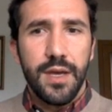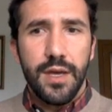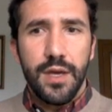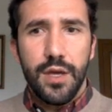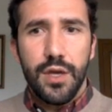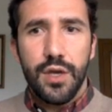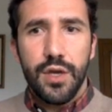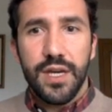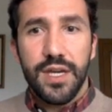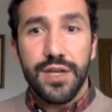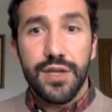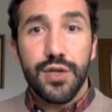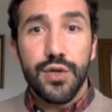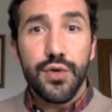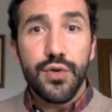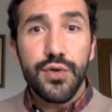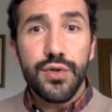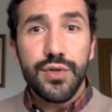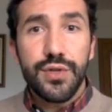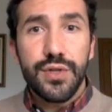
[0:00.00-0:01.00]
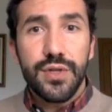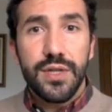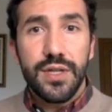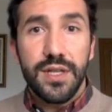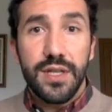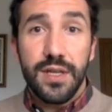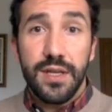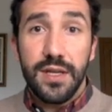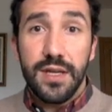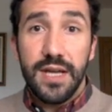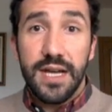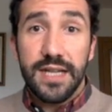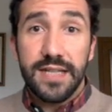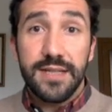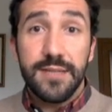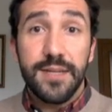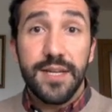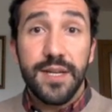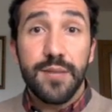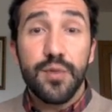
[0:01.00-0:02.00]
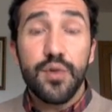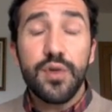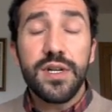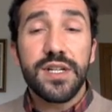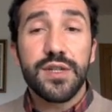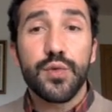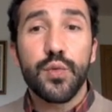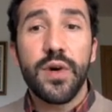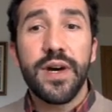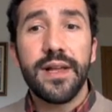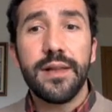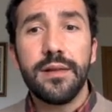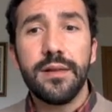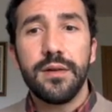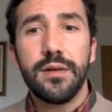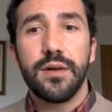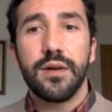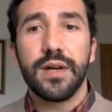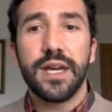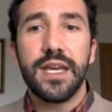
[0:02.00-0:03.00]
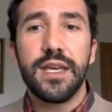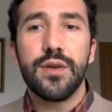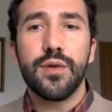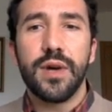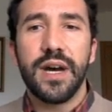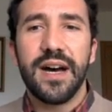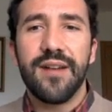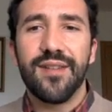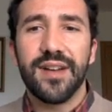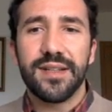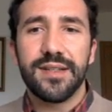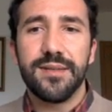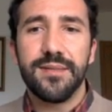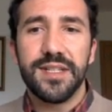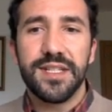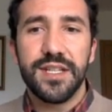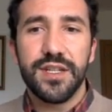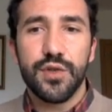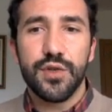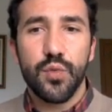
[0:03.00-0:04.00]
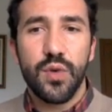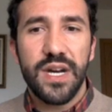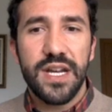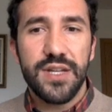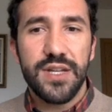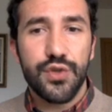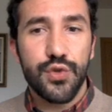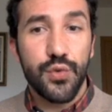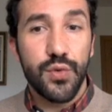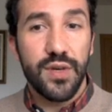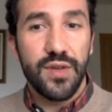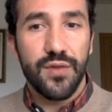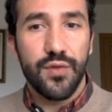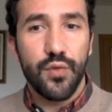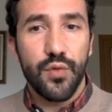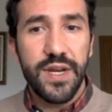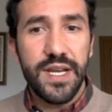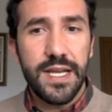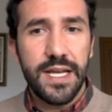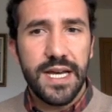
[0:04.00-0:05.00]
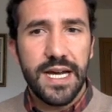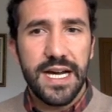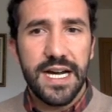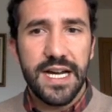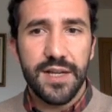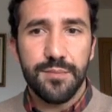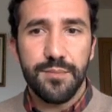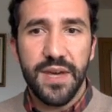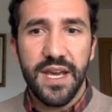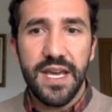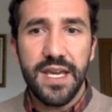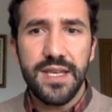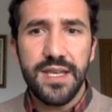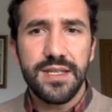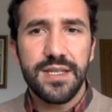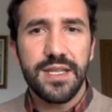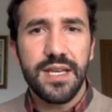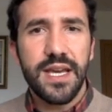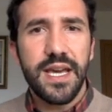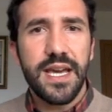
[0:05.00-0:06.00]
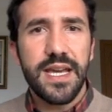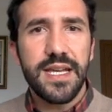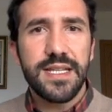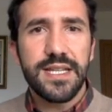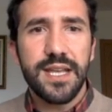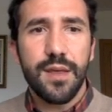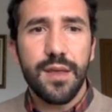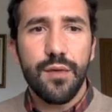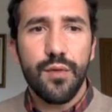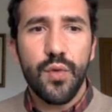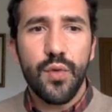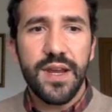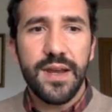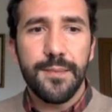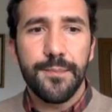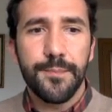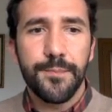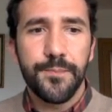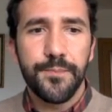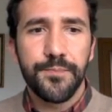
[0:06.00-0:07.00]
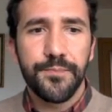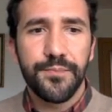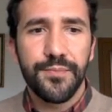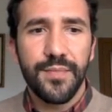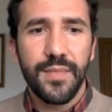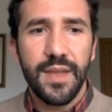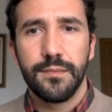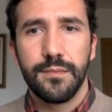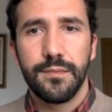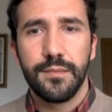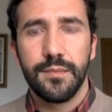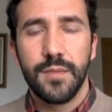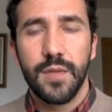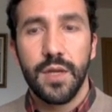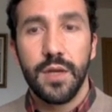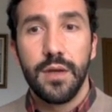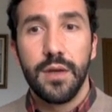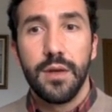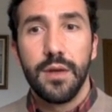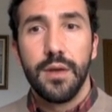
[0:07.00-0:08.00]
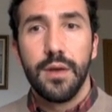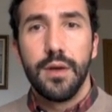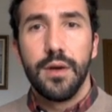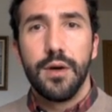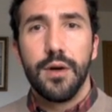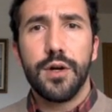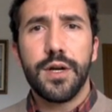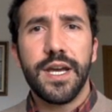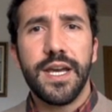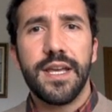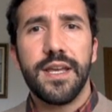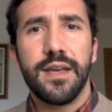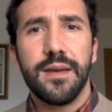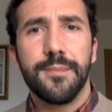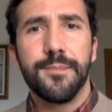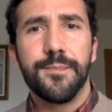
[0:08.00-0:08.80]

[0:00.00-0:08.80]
You can use the activity book as well, okay? You have activities 1, 2, and 3 at page 83. Okay,